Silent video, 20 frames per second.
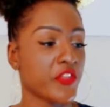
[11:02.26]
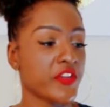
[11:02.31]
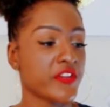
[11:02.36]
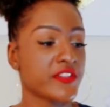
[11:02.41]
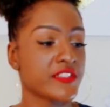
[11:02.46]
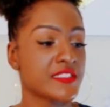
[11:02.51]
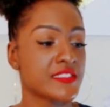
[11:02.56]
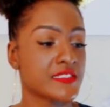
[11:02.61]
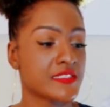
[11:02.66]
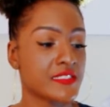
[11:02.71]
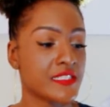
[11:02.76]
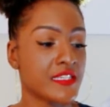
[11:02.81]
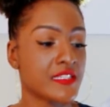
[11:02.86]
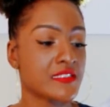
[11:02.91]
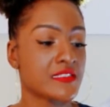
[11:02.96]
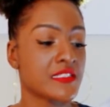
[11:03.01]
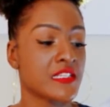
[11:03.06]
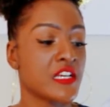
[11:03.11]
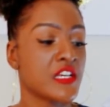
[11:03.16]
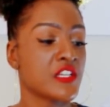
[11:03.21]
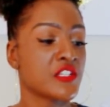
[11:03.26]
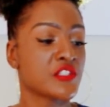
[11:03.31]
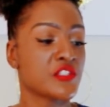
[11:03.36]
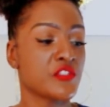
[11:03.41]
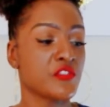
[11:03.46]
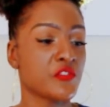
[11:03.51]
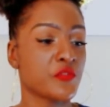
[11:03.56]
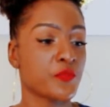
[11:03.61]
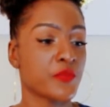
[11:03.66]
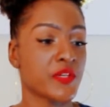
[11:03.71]
There are 6
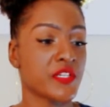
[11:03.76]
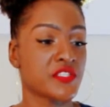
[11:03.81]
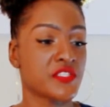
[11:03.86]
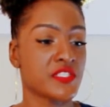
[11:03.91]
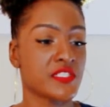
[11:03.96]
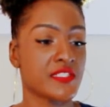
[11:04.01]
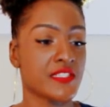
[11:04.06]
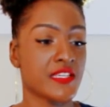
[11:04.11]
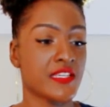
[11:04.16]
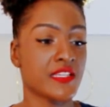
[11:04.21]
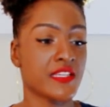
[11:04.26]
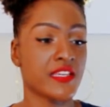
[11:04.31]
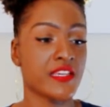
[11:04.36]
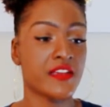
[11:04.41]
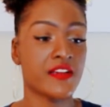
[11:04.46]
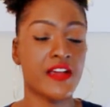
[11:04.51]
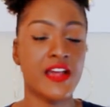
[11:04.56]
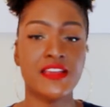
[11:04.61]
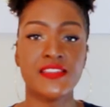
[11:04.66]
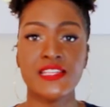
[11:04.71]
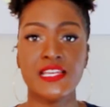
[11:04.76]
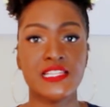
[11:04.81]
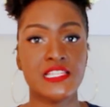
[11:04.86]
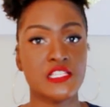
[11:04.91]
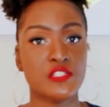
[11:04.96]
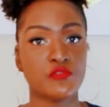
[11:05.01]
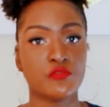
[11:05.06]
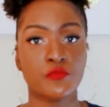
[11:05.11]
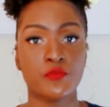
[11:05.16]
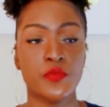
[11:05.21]
toothbrushes in here. I thought
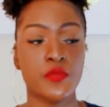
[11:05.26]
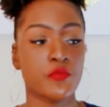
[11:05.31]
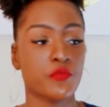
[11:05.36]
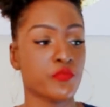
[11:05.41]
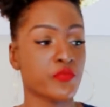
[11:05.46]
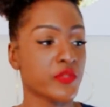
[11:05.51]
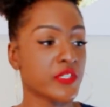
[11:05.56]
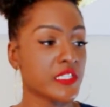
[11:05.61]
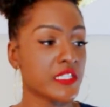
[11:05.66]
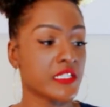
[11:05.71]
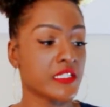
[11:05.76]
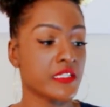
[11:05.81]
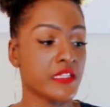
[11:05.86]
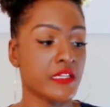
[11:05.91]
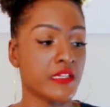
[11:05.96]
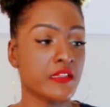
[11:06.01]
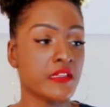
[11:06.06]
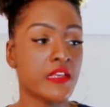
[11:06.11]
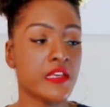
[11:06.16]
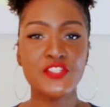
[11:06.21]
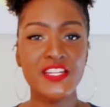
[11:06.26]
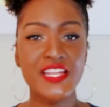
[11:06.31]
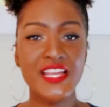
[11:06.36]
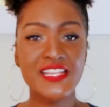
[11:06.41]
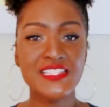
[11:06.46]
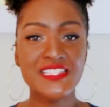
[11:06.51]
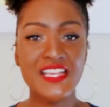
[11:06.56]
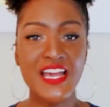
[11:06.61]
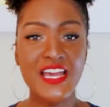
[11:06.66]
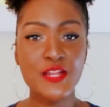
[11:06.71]
this would be really neat. So the
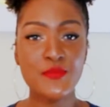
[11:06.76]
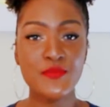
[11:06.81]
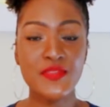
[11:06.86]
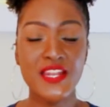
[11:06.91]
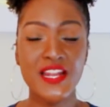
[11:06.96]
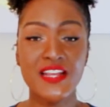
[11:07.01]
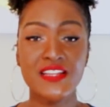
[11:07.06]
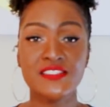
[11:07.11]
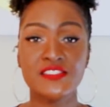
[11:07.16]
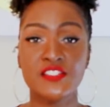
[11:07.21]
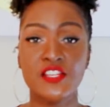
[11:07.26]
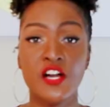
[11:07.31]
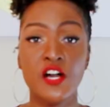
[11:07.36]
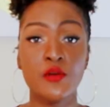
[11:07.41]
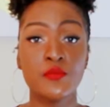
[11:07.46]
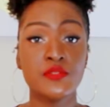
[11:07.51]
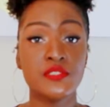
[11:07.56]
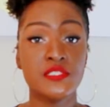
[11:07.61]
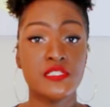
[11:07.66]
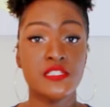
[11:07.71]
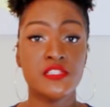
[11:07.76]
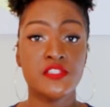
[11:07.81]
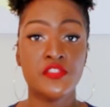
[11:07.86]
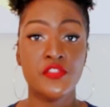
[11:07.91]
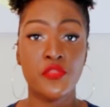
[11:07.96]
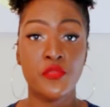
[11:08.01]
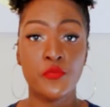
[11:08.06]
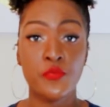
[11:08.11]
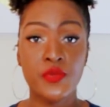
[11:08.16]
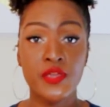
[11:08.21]
next item that I saw was this
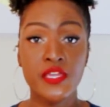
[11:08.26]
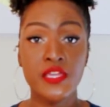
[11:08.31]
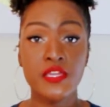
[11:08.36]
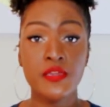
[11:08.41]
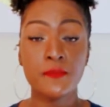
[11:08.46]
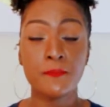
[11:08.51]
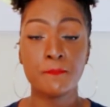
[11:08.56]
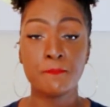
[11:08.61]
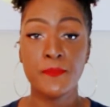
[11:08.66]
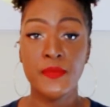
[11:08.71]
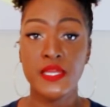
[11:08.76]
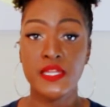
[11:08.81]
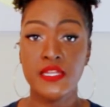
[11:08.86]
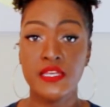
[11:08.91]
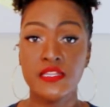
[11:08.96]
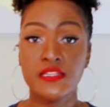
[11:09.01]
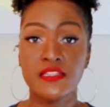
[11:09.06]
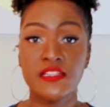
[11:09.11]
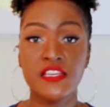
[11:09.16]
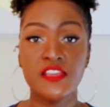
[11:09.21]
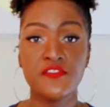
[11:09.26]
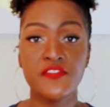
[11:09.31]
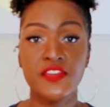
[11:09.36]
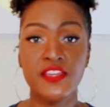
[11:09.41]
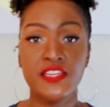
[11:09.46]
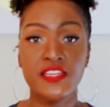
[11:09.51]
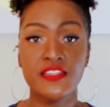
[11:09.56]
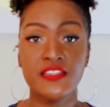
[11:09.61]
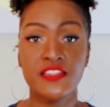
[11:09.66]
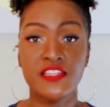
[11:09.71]
3-minute
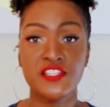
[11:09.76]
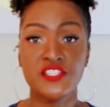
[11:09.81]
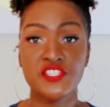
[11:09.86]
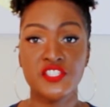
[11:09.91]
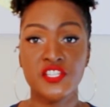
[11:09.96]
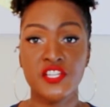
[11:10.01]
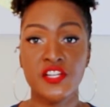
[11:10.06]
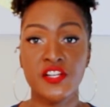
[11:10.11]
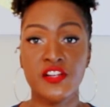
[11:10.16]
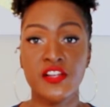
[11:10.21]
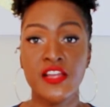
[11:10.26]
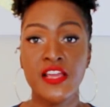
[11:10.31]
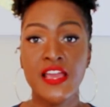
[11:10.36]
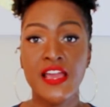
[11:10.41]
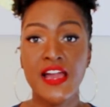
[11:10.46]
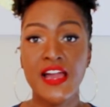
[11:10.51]
leave-in conditioner.